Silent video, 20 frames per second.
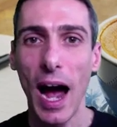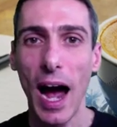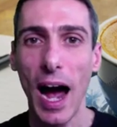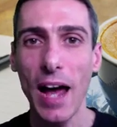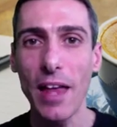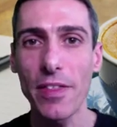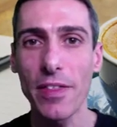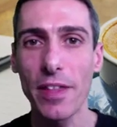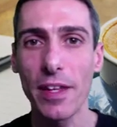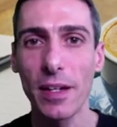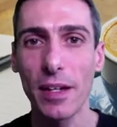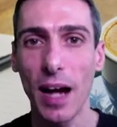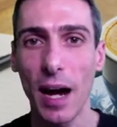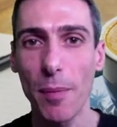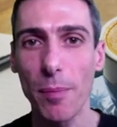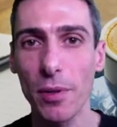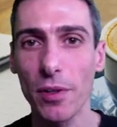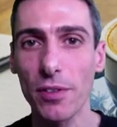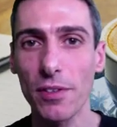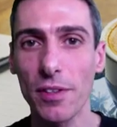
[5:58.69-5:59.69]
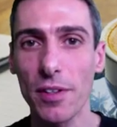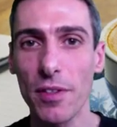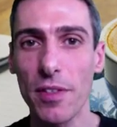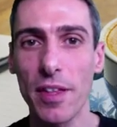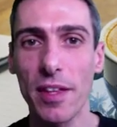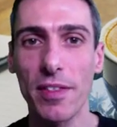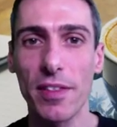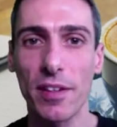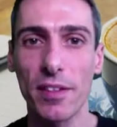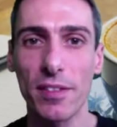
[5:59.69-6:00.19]
I personally
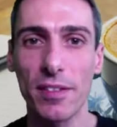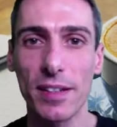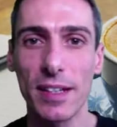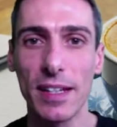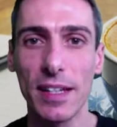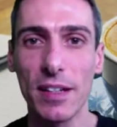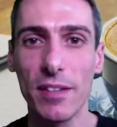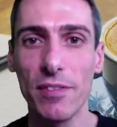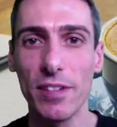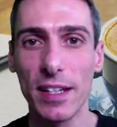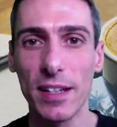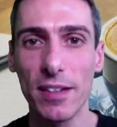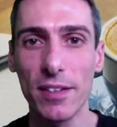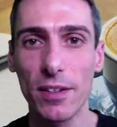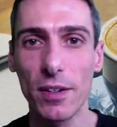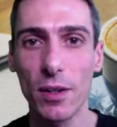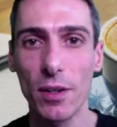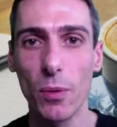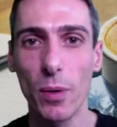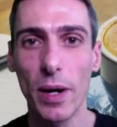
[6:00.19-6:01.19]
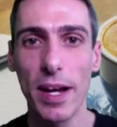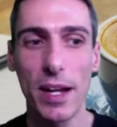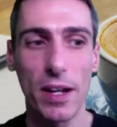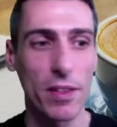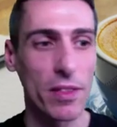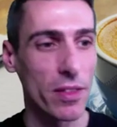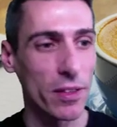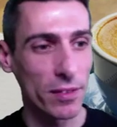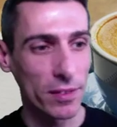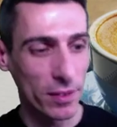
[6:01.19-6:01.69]
think there's an even easier way,
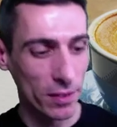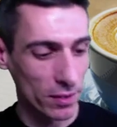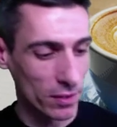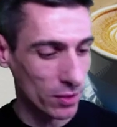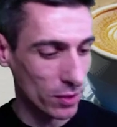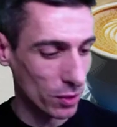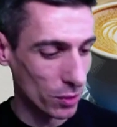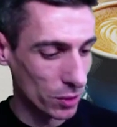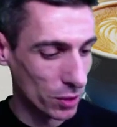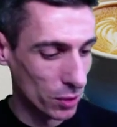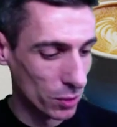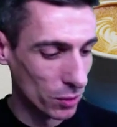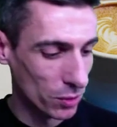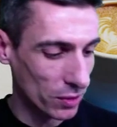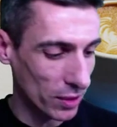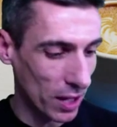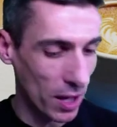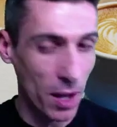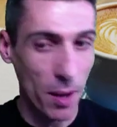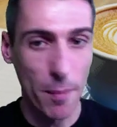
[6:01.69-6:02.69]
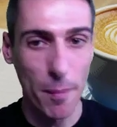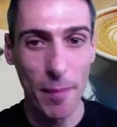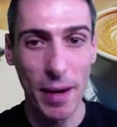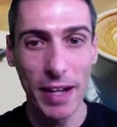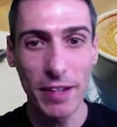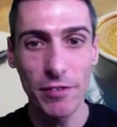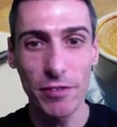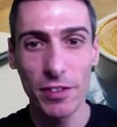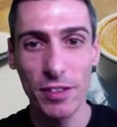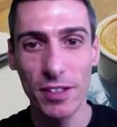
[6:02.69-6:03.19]
and this is to use a
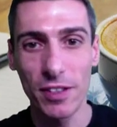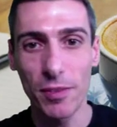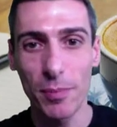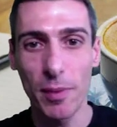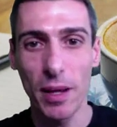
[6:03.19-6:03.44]
mindfulness